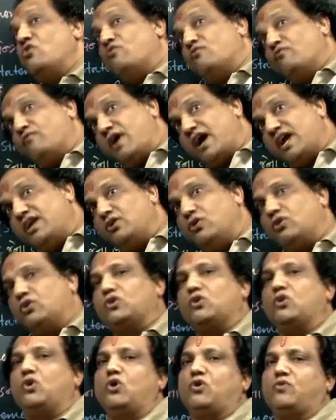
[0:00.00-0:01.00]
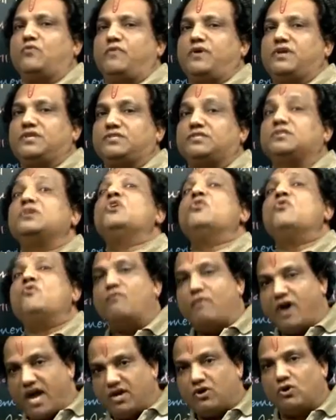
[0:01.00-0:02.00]
Why not clockwise?
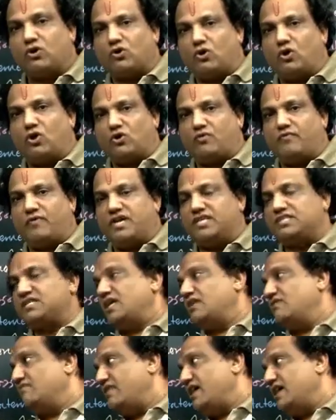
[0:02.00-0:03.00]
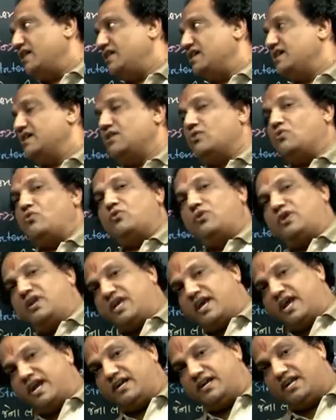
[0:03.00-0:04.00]
Why not clockwise, and why here
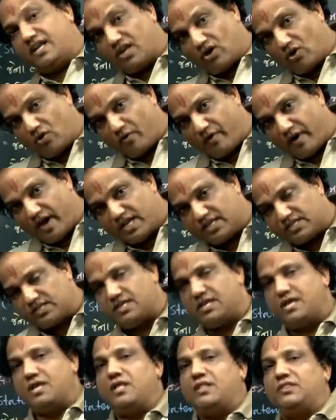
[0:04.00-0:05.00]
only anti-clockwise?